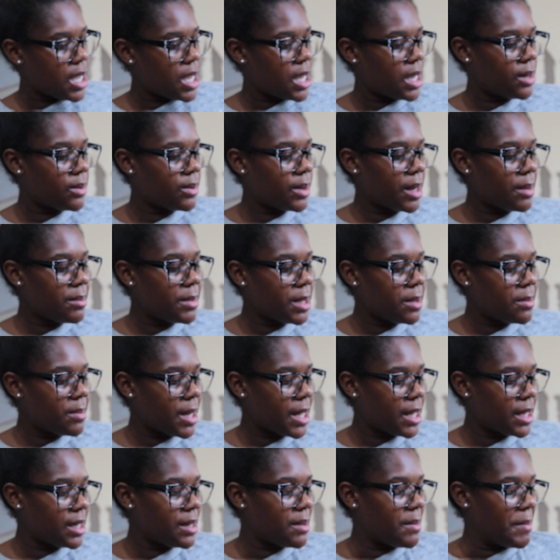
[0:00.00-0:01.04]
and what I mean
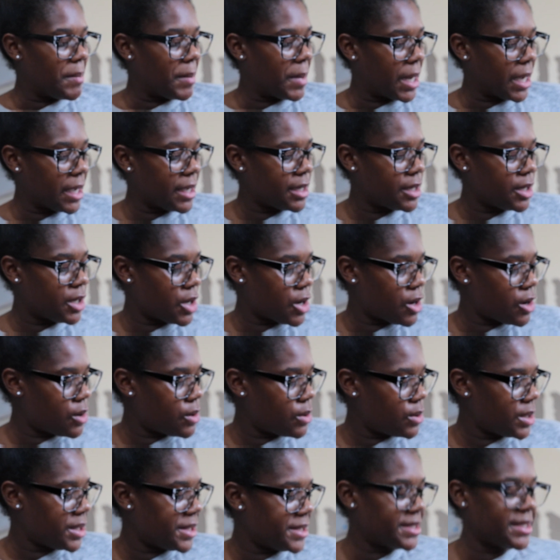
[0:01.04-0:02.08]
by it might
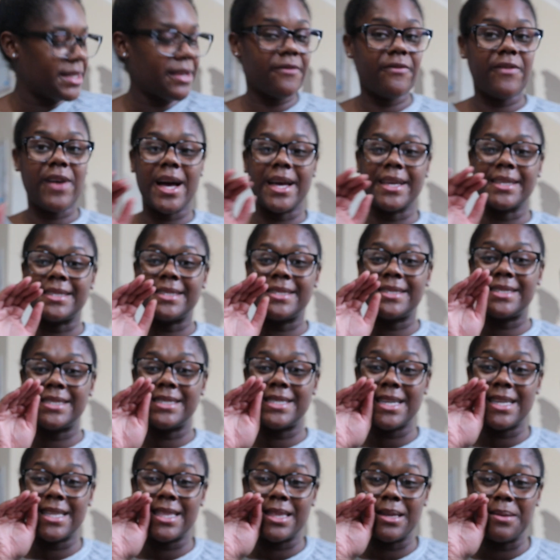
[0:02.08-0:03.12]
go is if I
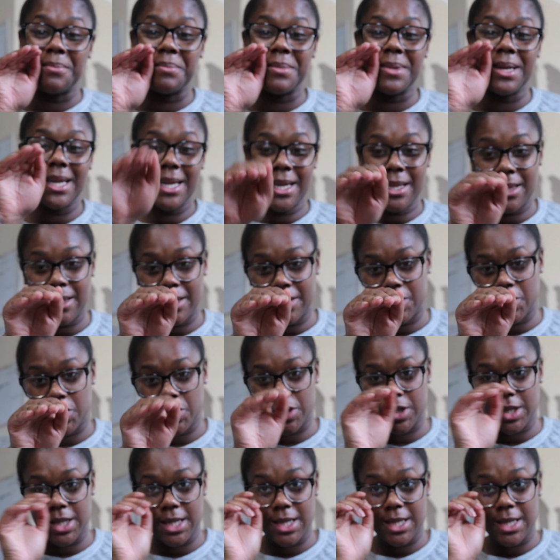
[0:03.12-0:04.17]
stick them in the
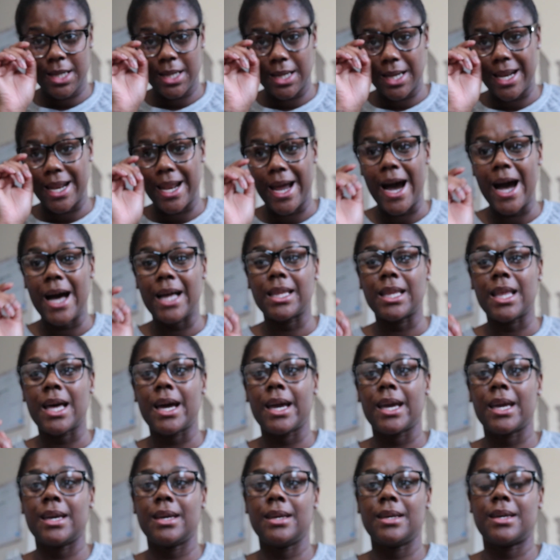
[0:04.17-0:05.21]
tree, not
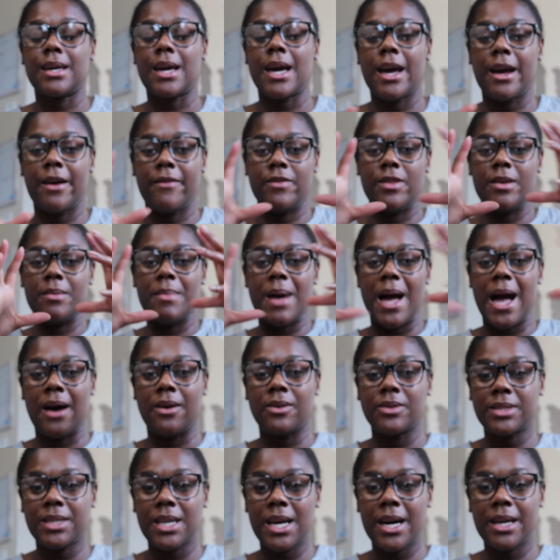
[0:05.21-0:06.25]
like have them
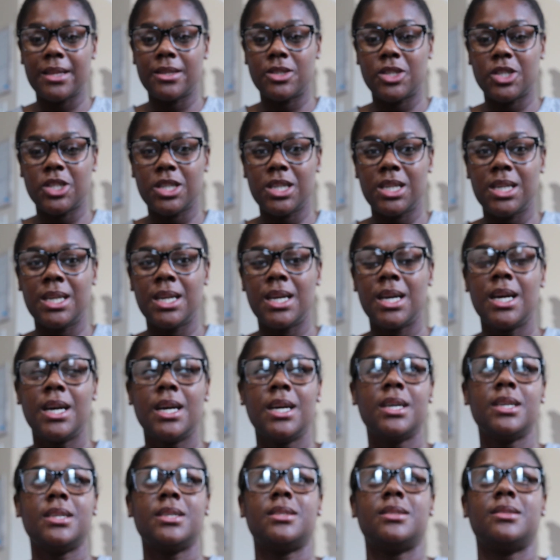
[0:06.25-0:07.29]
outside the tree,
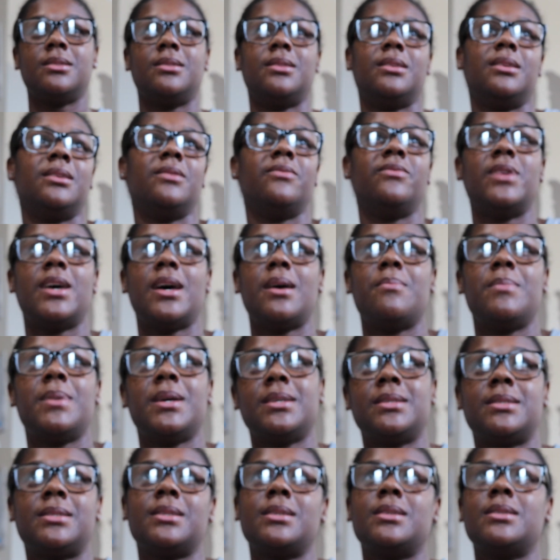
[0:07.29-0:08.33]
if that
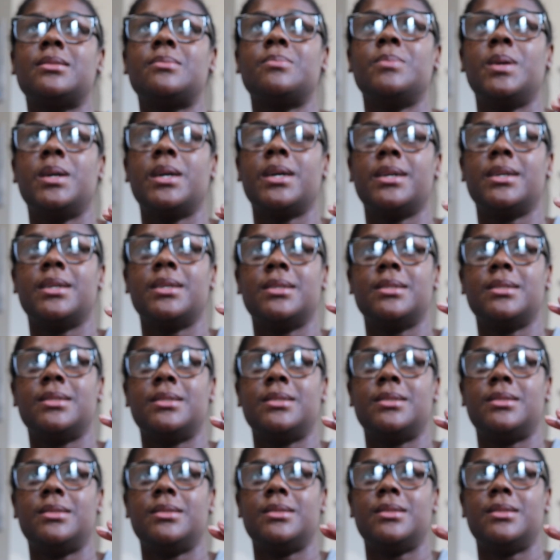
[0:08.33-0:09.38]
makes sense, because